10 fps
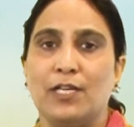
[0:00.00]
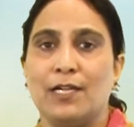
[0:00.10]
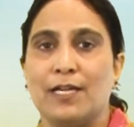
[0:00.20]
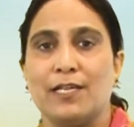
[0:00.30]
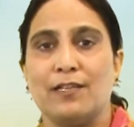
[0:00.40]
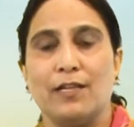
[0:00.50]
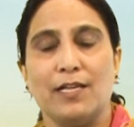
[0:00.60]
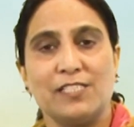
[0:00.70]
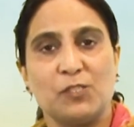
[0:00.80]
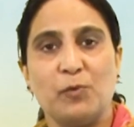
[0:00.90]
like an
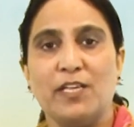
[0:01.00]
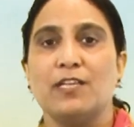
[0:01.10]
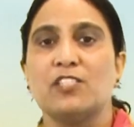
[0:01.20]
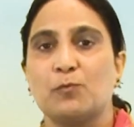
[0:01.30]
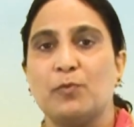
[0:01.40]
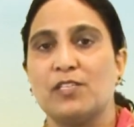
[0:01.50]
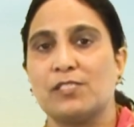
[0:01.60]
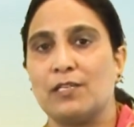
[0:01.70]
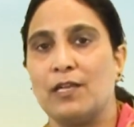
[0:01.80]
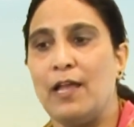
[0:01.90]
experienced
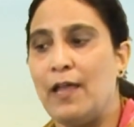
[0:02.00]
person.